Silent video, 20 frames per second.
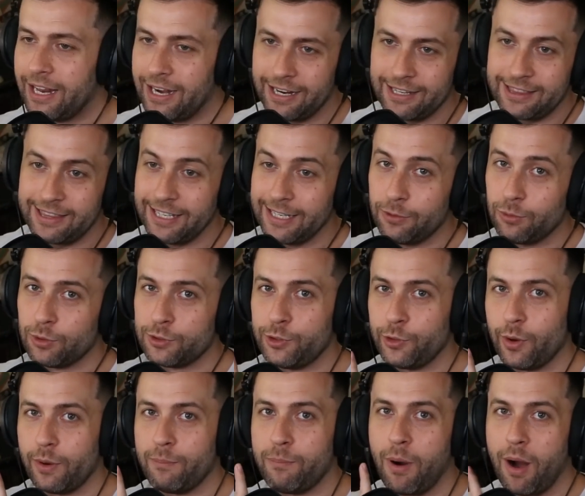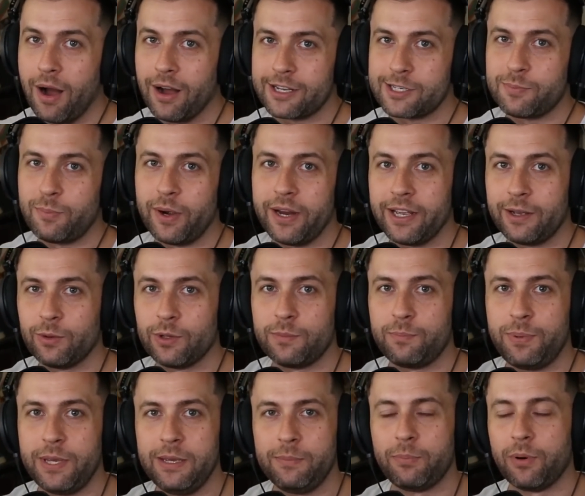And I think we'll do a box break with
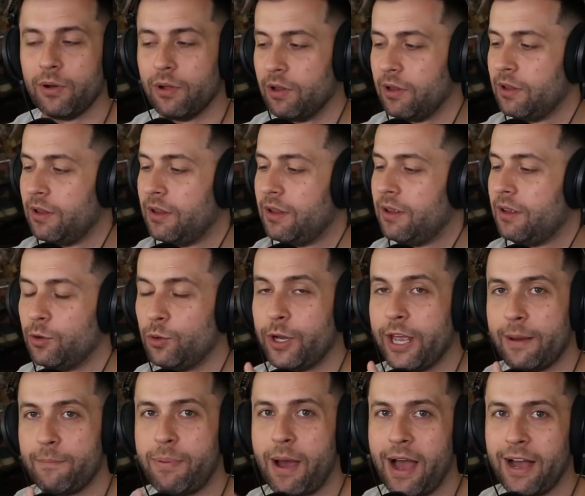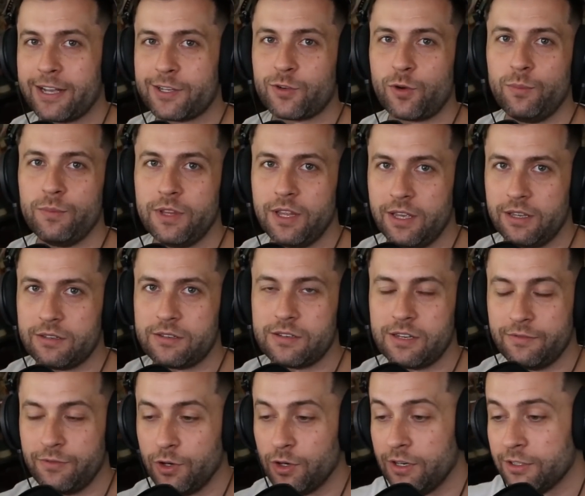people who get packs from this.
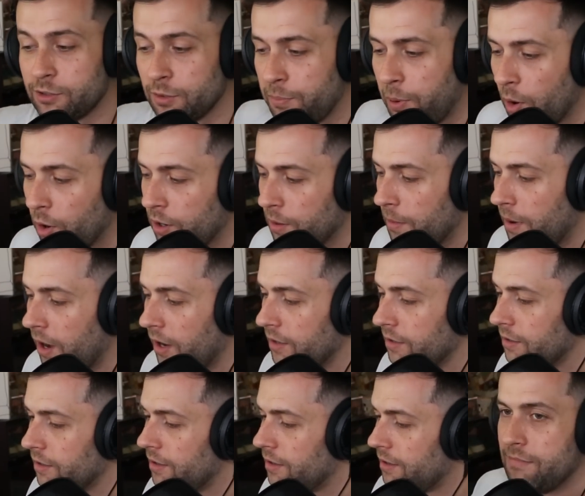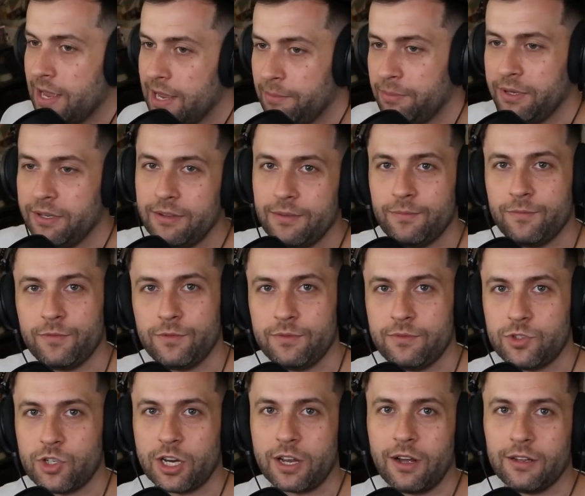If you're into Pokemon, maybe
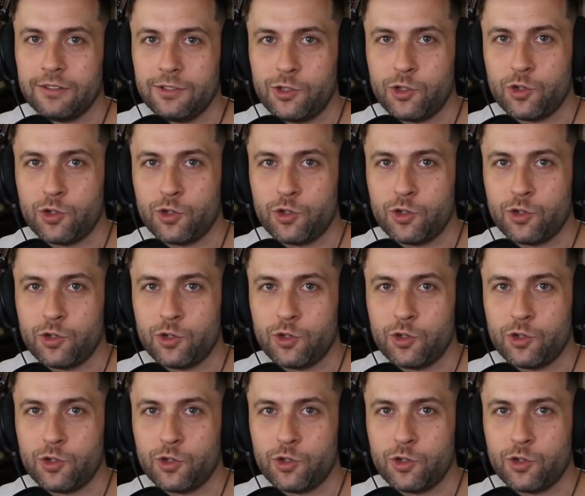check out the